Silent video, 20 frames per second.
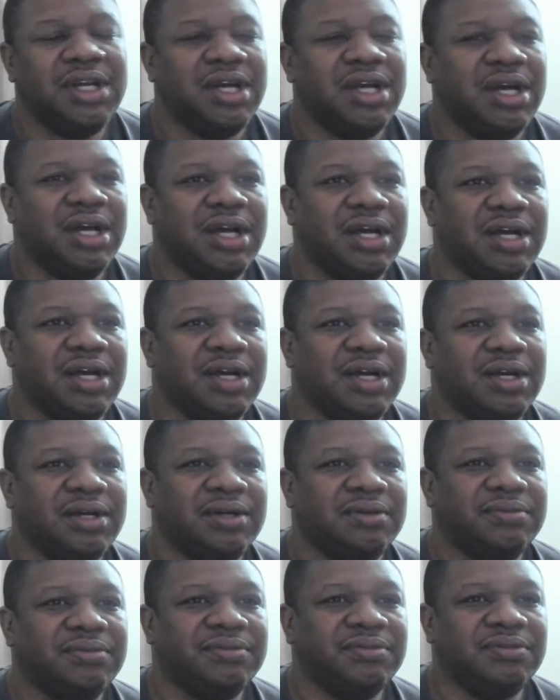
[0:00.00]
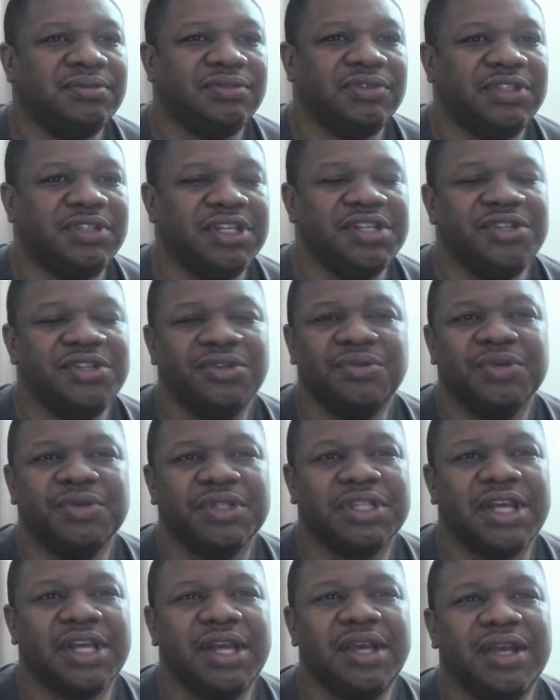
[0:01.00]
Didn't do
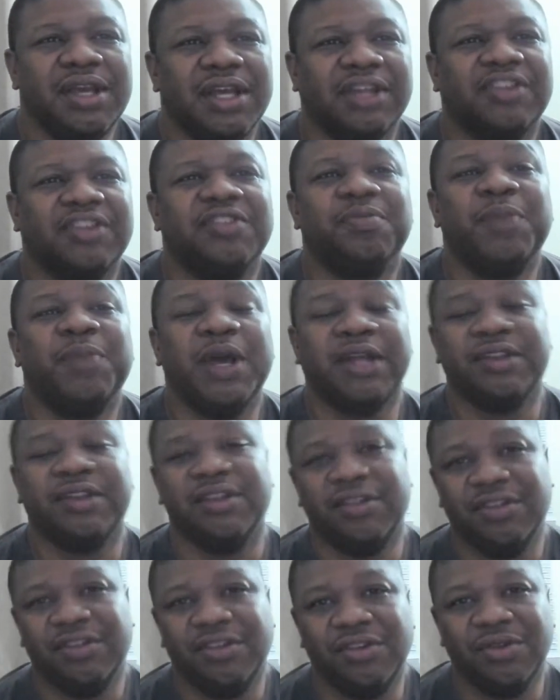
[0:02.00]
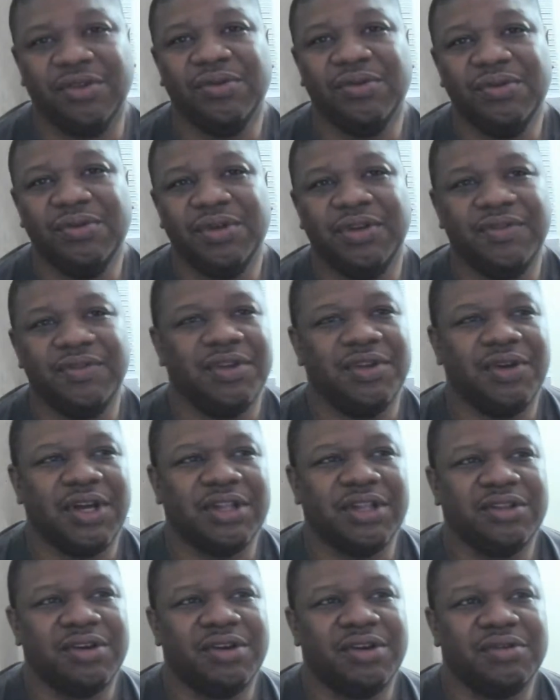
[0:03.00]
what they expected to do, even though
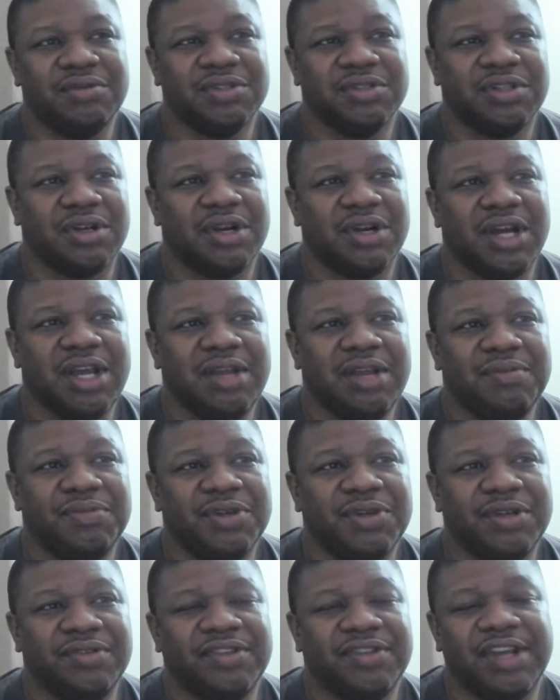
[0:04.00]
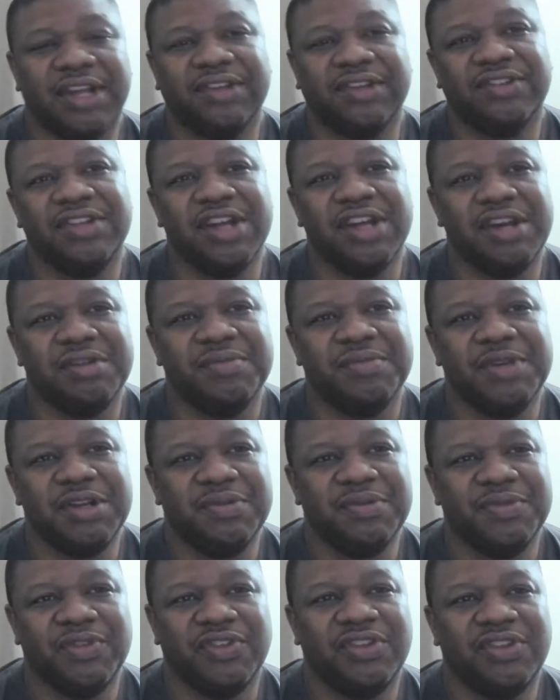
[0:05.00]
I thought it was all right. But Zack Snyder
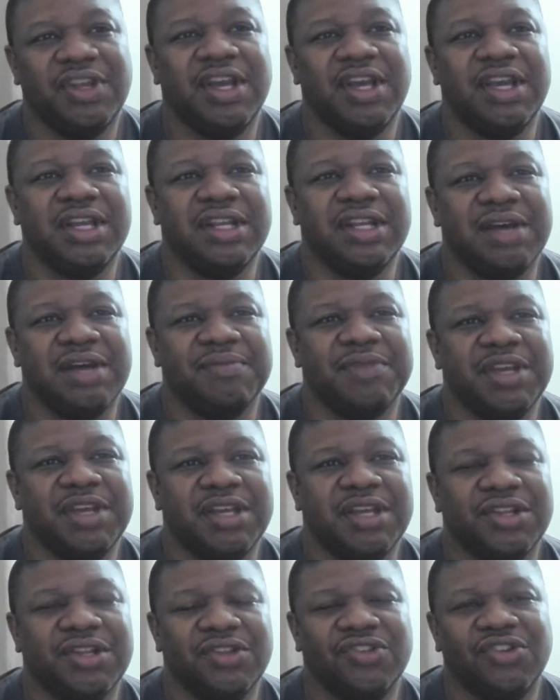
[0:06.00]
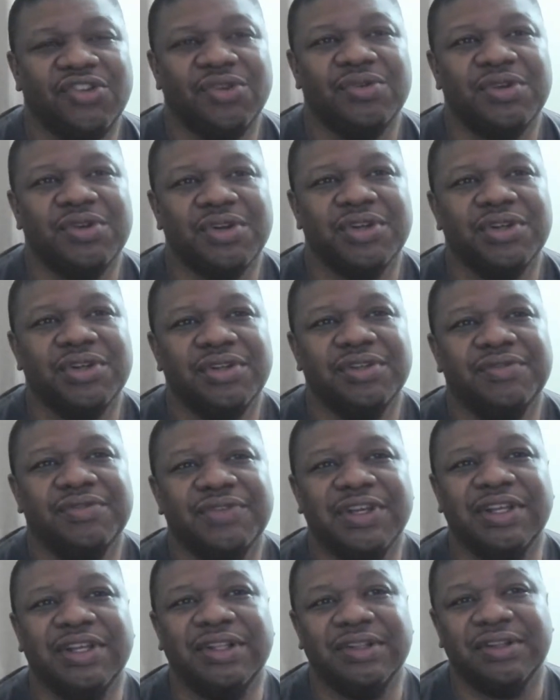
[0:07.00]
made a mistake not making the Joker
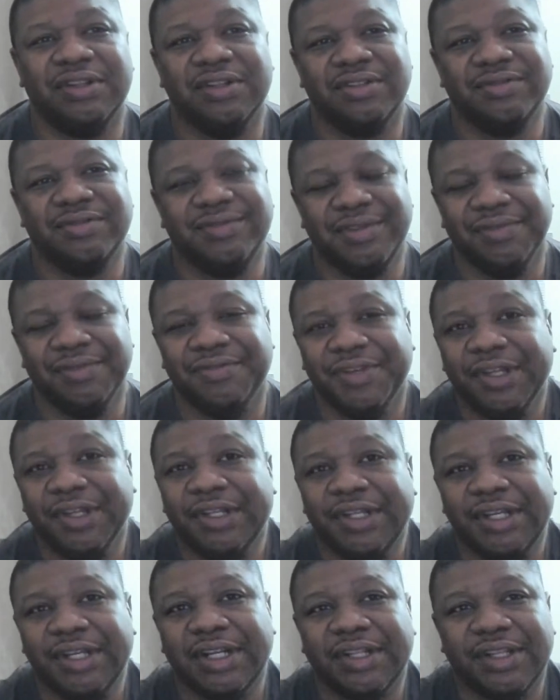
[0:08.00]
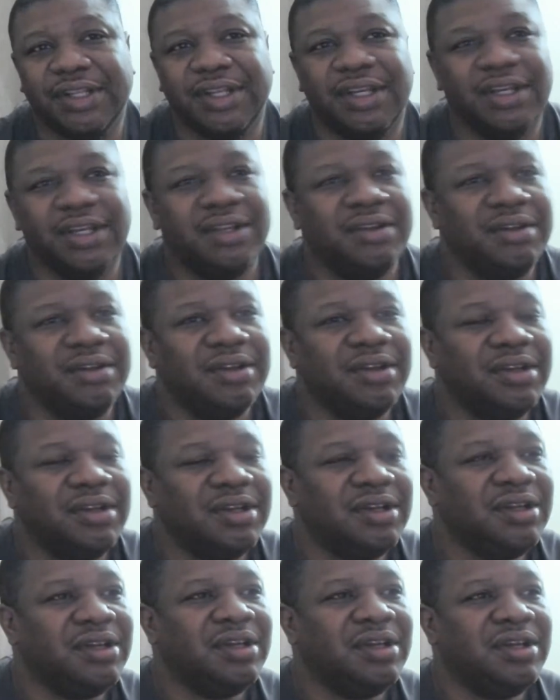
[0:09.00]
the villain at the end.
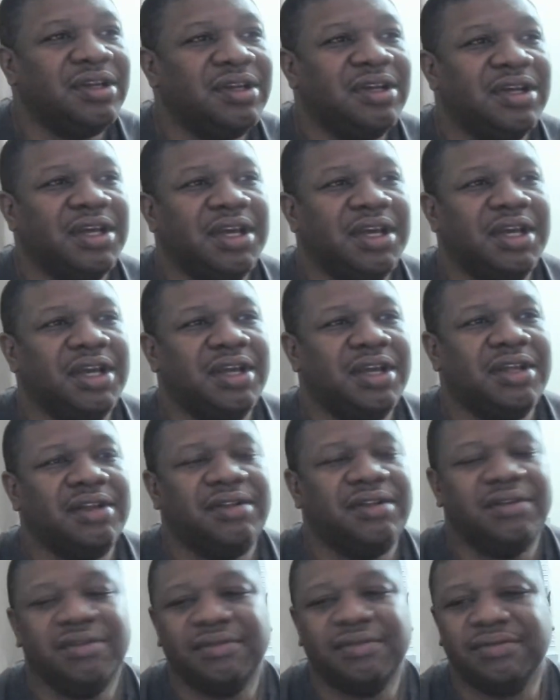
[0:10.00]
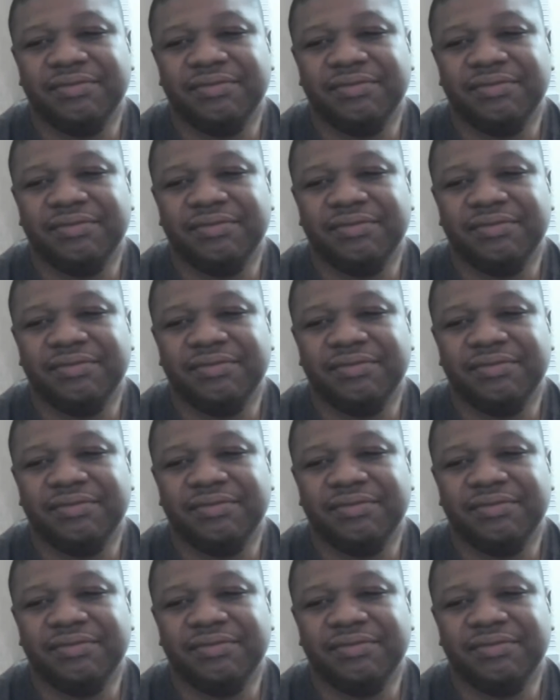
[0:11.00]
And